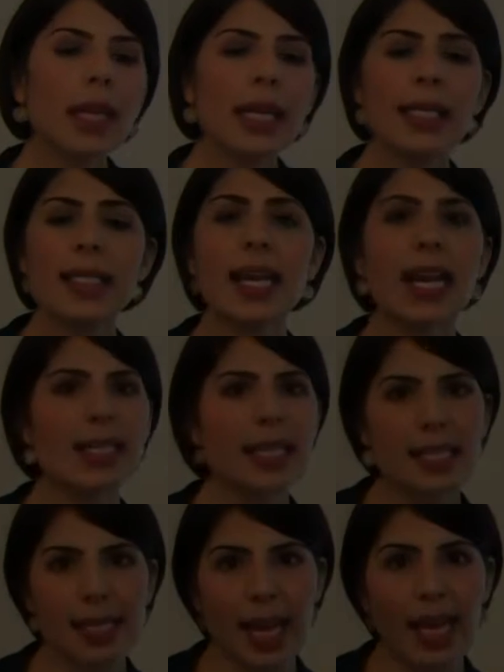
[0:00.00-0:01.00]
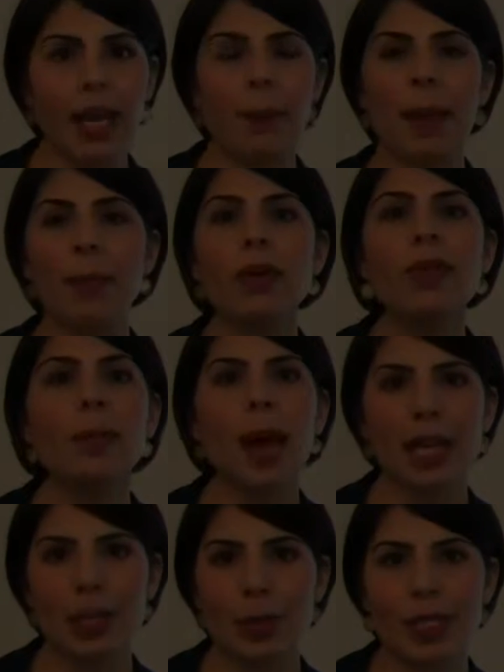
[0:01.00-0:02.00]
is that, as I said, a member of the
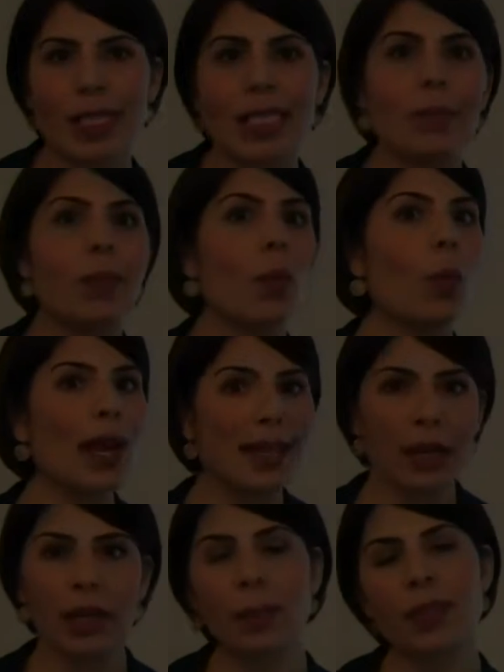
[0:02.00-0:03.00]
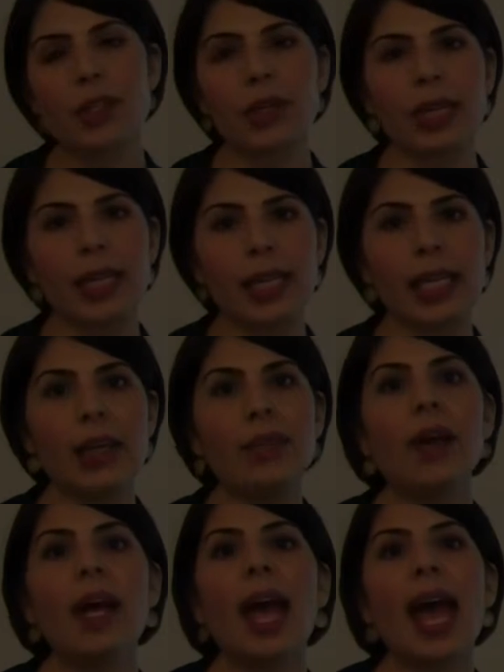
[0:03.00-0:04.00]
management team went out on maternity leave